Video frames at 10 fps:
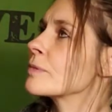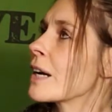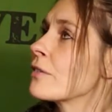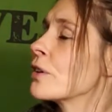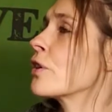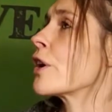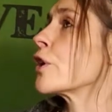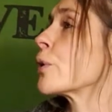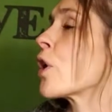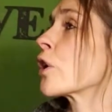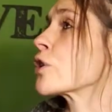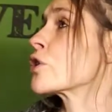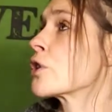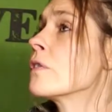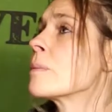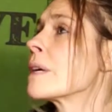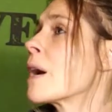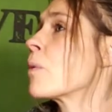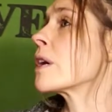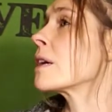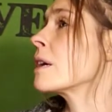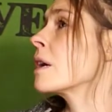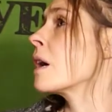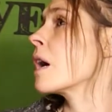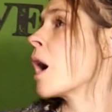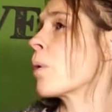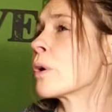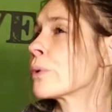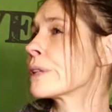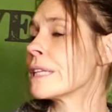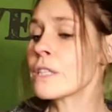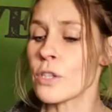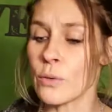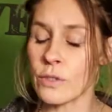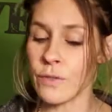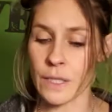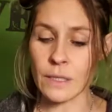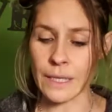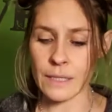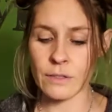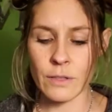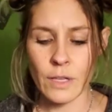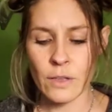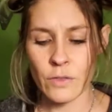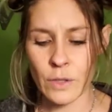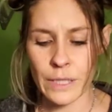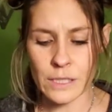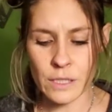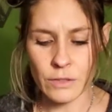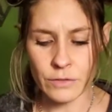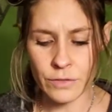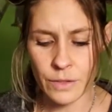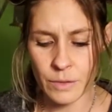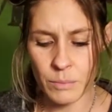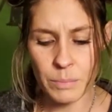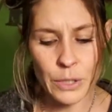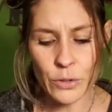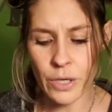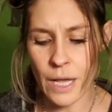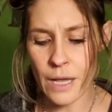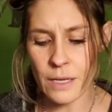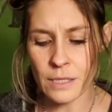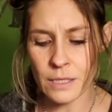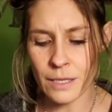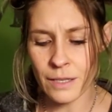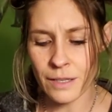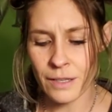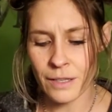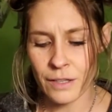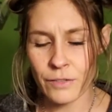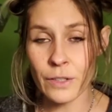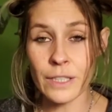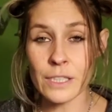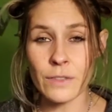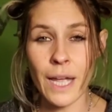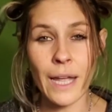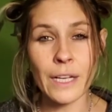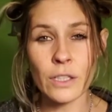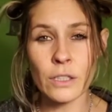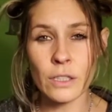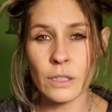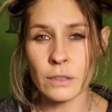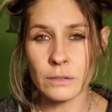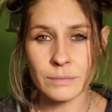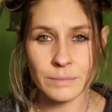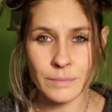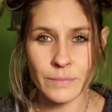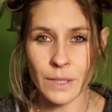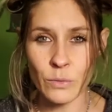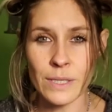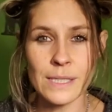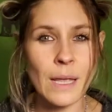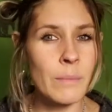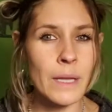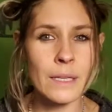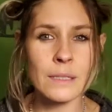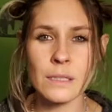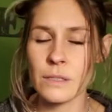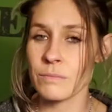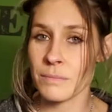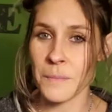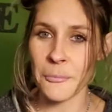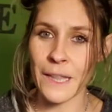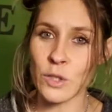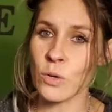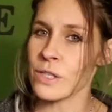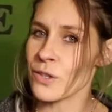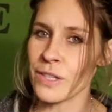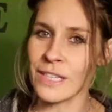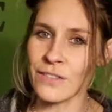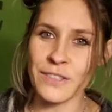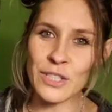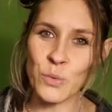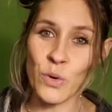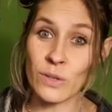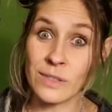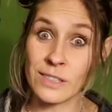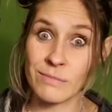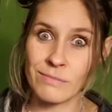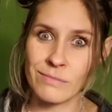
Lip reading: I feel that are no longer serving me. I want to release those feelings of bitterness, feelings of anger and resentment towards certain individuals.